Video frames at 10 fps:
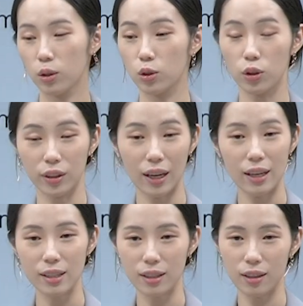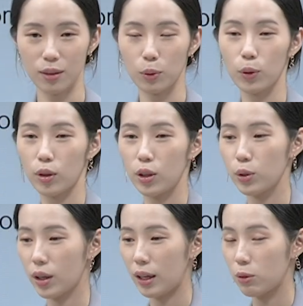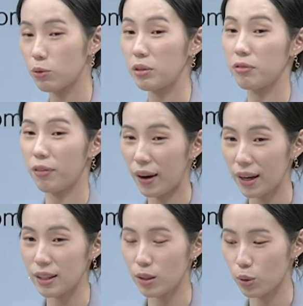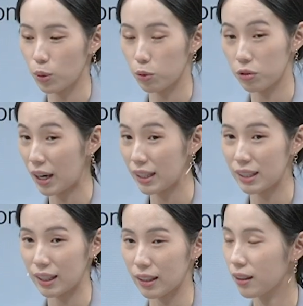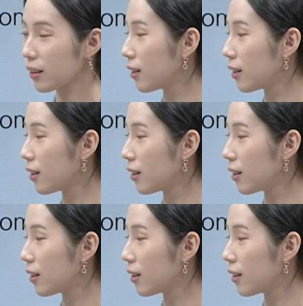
your desk, or you can revise your writing.